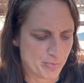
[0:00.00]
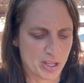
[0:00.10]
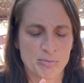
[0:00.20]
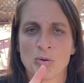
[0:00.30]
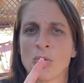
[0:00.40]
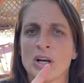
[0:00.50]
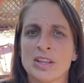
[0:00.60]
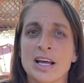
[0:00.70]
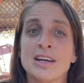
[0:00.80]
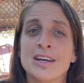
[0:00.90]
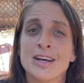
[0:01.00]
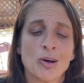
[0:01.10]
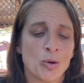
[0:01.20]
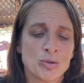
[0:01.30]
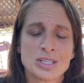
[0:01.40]
I'm the one that
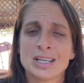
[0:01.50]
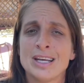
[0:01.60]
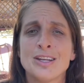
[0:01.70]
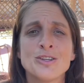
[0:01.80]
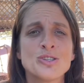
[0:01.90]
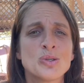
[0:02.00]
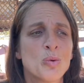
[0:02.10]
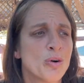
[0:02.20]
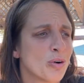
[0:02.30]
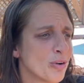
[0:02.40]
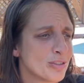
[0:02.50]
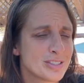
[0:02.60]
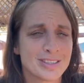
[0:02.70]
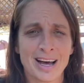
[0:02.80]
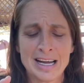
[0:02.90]
holds the key to the
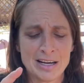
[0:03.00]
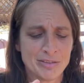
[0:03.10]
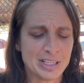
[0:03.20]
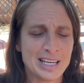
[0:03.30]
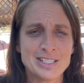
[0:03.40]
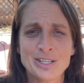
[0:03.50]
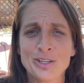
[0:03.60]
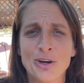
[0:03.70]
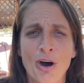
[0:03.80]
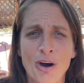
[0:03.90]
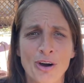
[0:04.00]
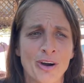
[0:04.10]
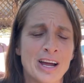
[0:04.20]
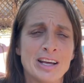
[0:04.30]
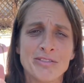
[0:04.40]
squirrels. I have the keys to the car.
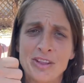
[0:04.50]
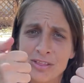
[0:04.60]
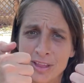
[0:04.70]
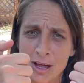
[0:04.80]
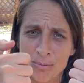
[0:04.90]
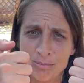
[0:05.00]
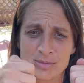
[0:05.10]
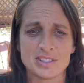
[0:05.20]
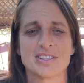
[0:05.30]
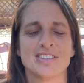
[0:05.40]
I have the thumbs.